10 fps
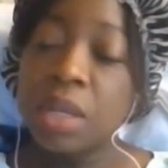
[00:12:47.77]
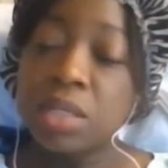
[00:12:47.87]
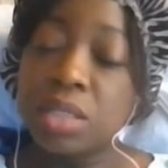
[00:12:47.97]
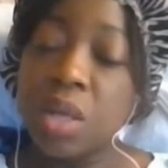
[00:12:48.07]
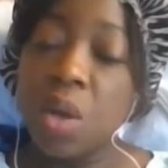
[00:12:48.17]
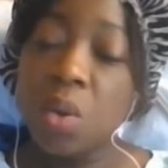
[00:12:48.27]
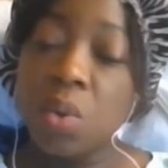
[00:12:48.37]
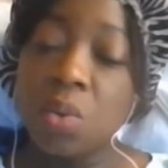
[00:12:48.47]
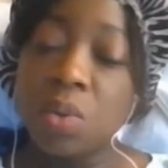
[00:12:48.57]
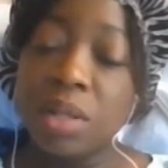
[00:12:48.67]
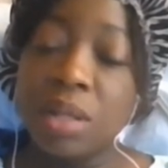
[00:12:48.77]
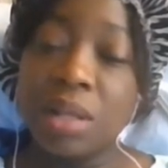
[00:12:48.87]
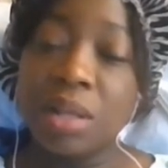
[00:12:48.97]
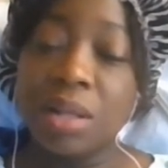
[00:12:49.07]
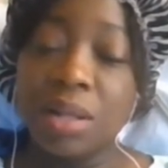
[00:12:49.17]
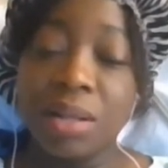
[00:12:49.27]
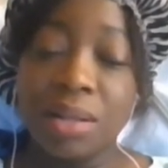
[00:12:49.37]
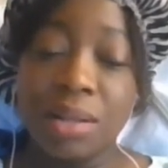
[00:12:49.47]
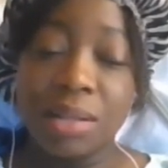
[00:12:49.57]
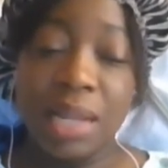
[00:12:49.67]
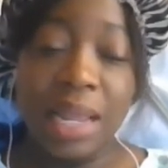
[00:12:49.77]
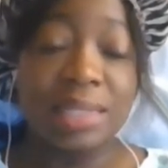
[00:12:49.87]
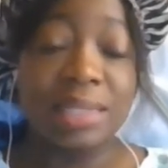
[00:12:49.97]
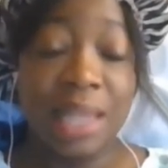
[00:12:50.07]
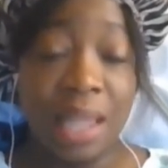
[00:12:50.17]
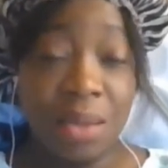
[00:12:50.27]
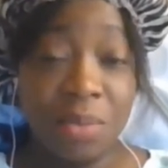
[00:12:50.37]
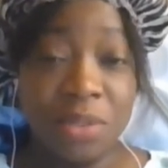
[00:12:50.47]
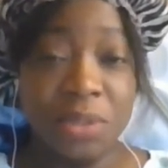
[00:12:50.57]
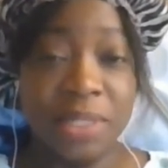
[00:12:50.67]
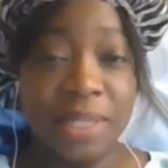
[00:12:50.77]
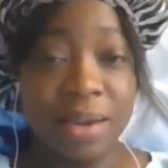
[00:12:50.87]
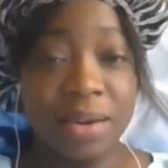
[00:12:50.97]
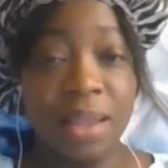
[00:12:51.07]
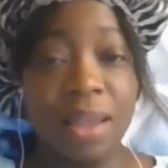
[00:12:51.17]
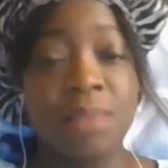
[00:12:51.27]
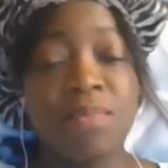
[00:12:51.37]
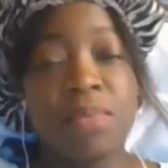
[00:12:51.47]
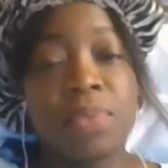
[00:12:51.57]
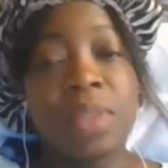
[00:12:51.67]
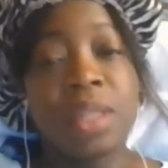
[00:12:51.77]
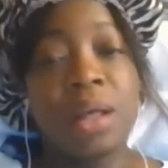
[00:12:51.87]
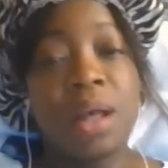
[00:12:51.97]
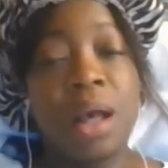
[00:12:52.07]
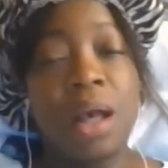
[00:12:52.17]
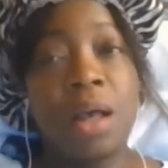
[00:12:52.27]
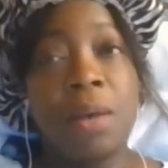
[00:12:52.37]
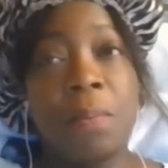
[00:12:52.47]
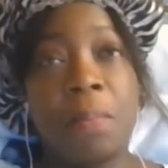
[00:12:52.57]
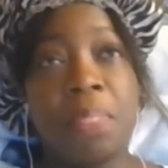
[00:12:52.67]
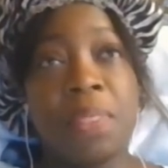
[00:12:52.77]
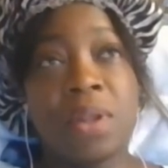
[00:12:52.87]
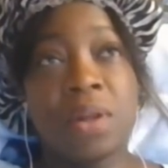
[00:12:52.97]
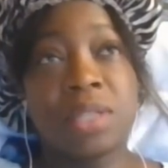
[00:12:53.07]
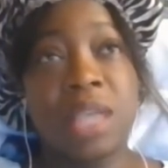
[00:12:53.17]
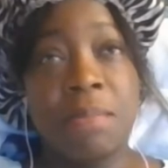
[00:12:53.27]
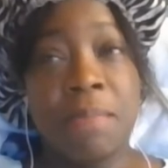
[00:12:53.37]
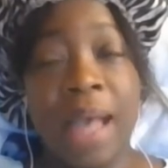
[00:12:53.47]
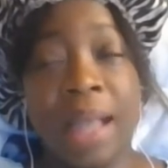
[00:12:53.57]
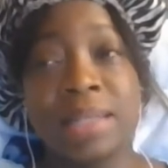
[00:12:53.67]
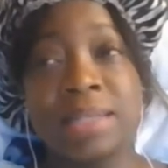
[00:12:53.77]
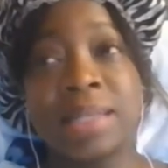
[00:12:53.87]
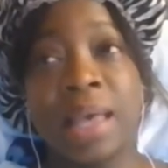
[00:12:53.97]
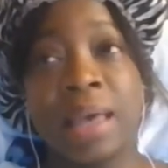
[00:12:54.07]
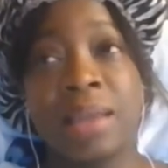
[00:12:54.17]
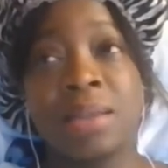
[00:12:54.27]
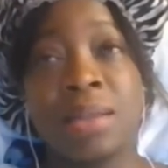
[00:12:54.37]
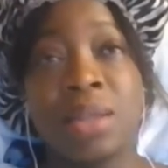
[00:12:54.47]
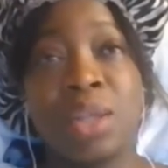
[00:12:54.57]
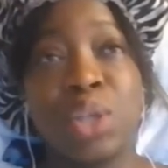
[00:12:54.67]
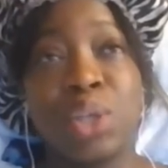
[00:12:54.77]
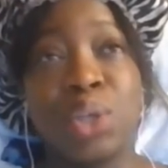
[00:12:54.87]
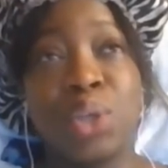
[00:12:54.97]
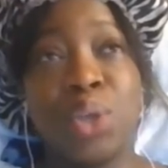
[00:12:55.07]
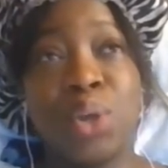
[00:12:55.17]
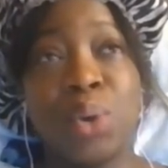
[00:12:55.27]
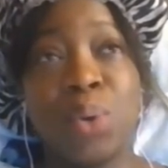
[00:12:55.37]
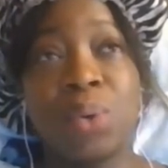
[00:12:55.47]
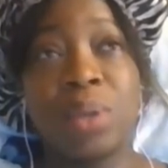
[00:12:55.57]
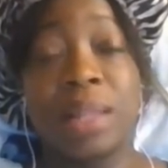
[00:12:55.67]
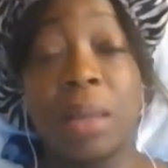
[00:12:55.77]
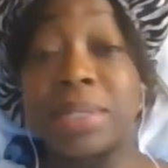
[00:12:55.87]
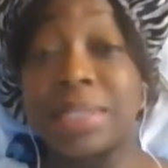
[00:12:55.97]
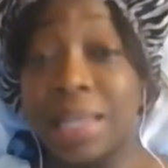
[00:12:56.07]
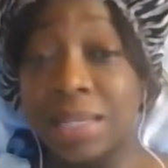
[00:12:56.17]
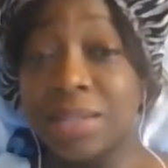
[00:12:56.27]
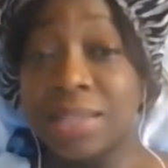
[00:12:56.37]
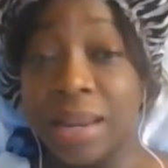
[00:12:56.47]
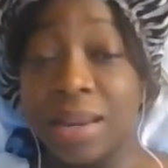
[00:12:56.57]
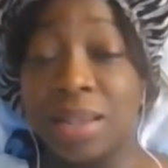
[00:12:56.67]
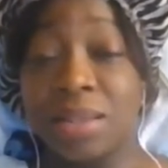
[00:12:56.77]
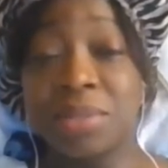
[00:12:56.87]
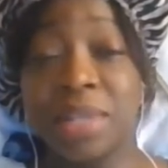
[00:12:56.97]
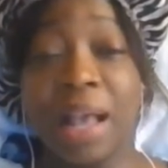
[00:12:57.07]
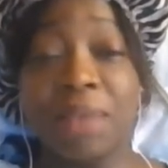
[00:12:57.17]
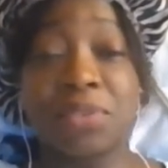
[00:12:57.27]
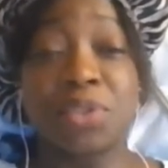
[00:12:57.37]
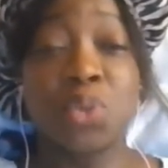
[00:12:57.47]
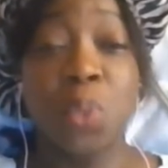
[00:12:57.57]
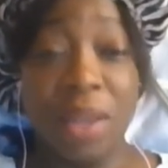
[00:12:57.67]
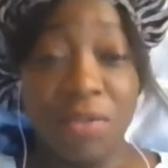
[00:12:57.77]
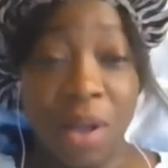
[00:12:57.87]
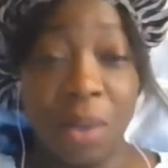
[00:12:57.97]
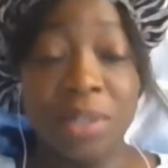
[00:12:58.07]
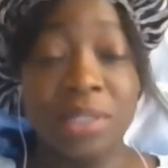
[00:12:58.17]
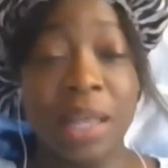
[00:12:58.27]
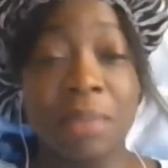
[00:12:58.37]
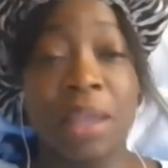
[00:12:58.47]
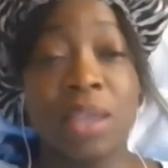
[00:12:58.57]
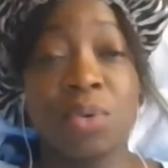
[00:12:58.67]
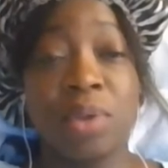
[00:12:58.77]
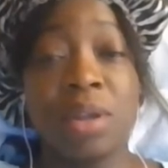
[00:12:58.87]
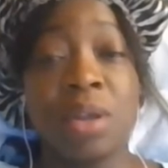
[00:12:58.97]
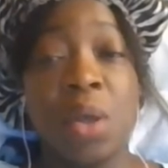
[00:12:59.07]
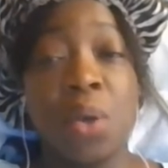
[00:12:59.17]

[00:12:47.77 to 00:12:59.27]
So, the next day, which was Saturday, the doctor came back and said, you know, and that was late on Saturday. That was like after the 24 hours that my urine